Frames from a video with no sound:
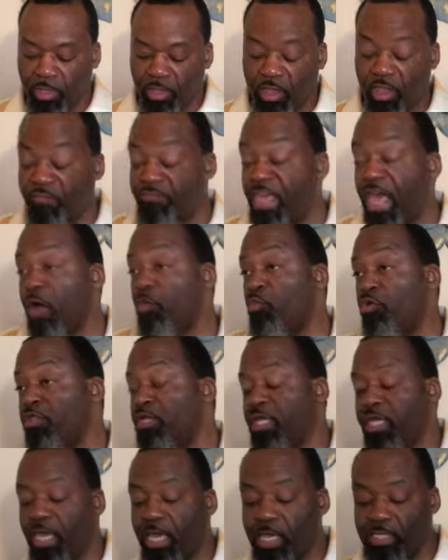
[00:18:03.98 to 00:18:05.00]
If that were
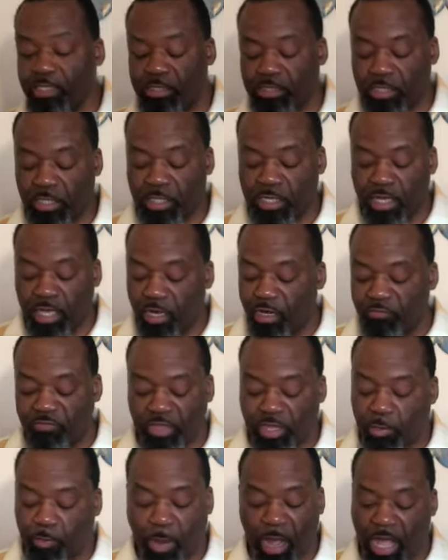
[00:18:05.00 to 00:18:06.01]
the case, none of
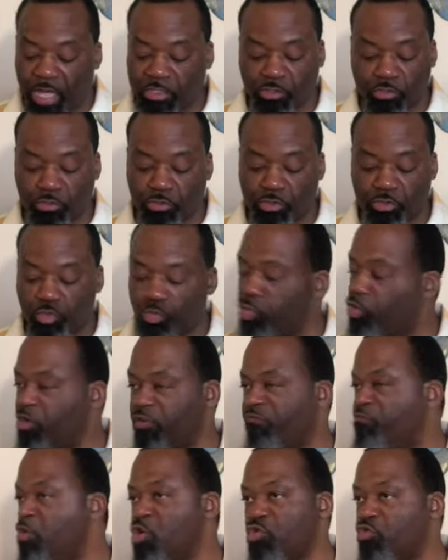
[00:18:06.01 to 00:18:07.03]
the apostles would
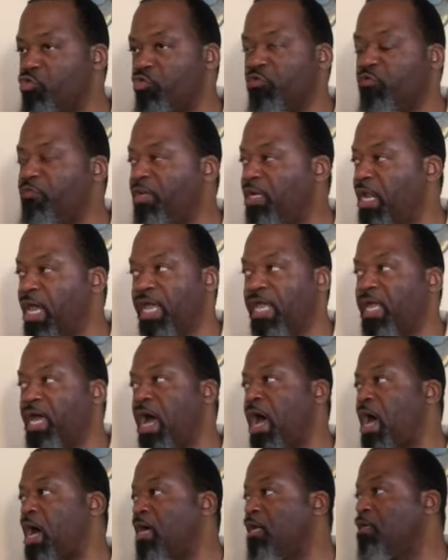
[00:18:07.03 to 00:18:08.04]
have moved like
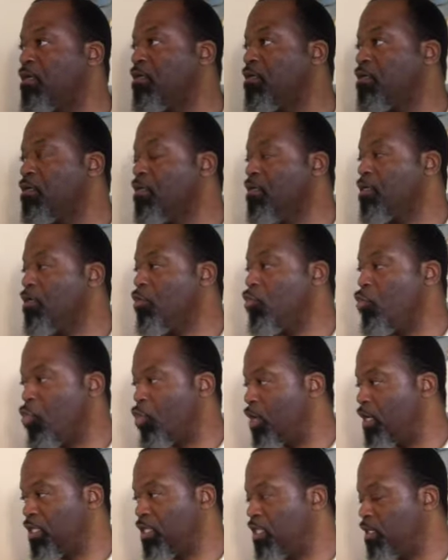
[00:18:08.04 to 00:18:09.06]
God
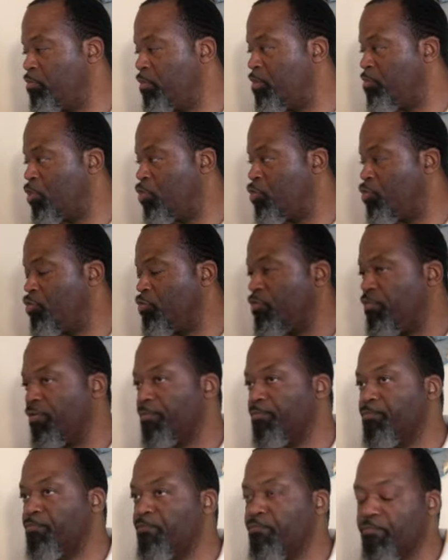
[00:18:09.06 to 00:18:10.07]
wanted them to move.
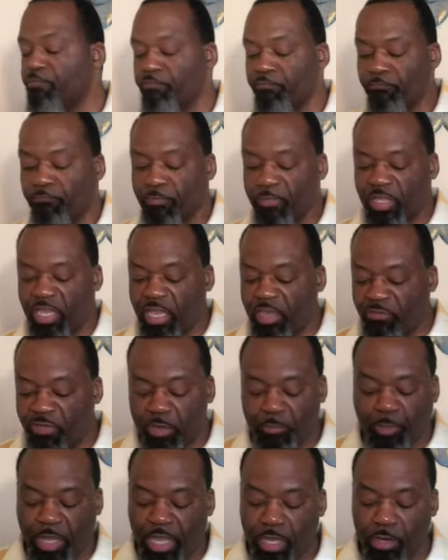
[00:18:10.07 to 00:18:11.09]

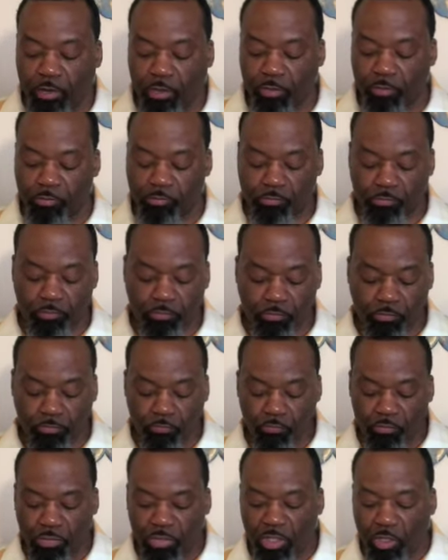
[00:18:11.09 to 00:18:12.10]
Even Peter,
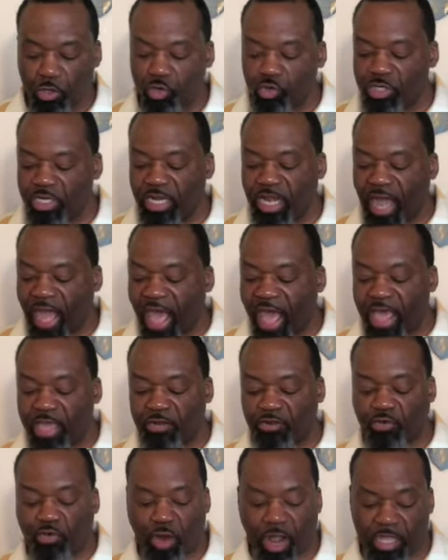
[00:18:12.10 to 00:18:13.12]
who
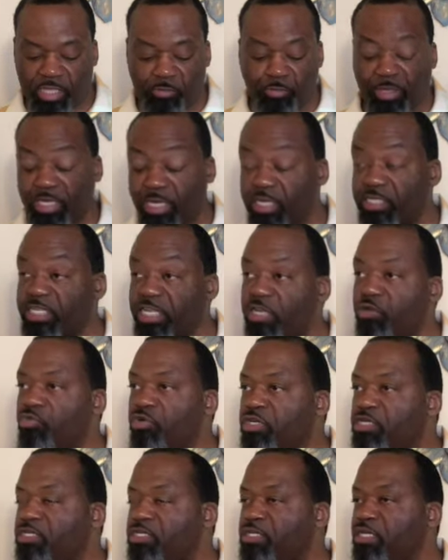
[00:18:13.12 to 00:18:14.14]
denied Christ because he
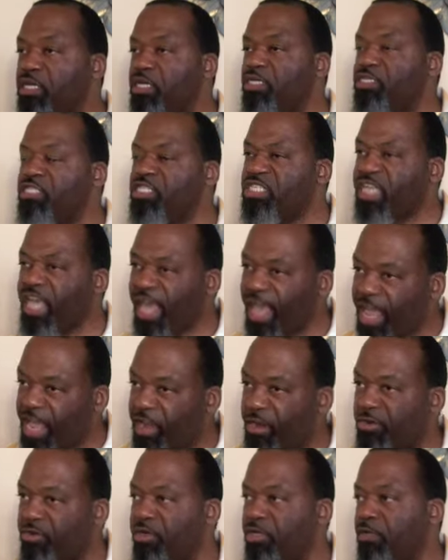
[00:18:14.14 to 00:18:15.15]
was
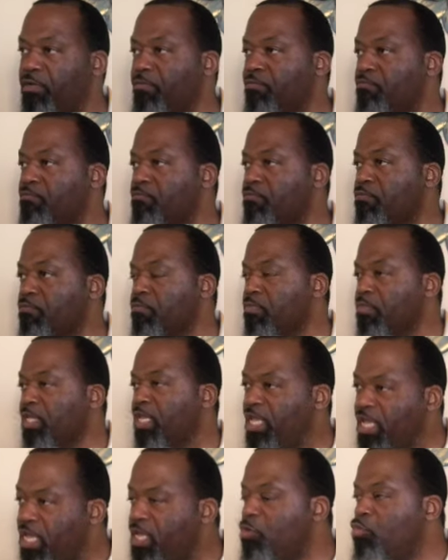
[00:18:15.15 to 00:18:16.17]
scared.
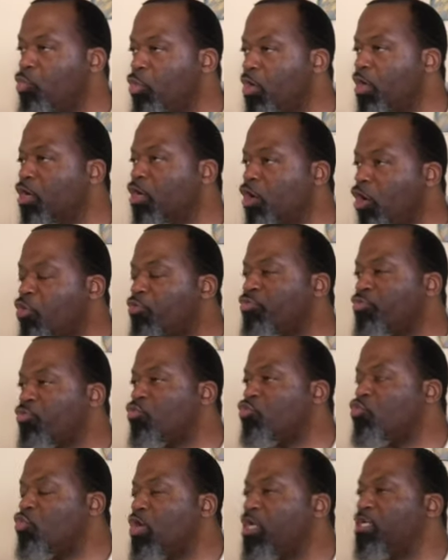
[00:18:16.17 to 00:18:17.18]
He didn't want to go
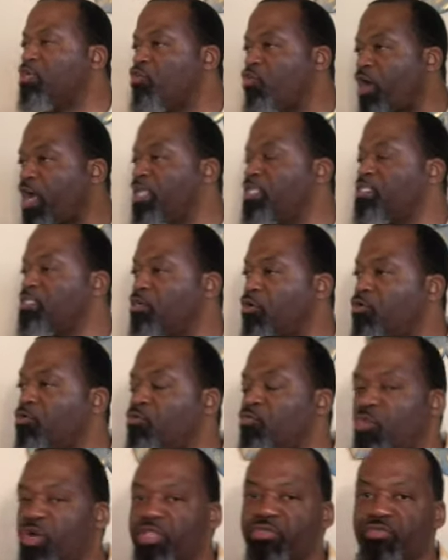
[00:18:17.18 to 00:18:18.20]
through what Christ
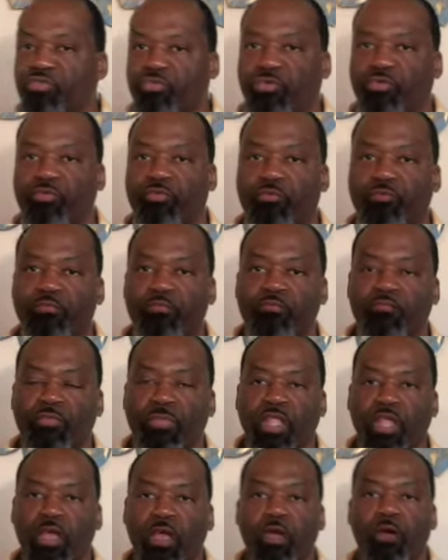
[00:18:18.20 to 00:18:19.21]
went through.
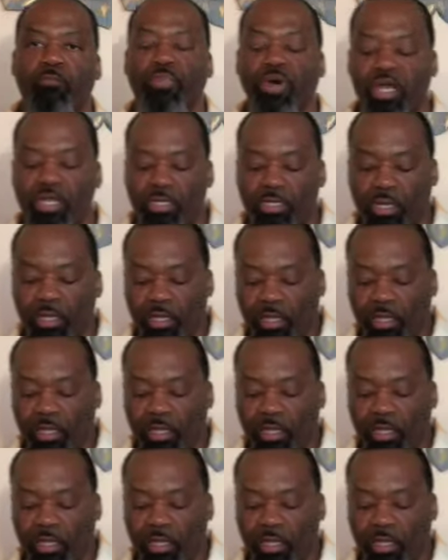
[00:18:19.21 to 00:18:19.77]
But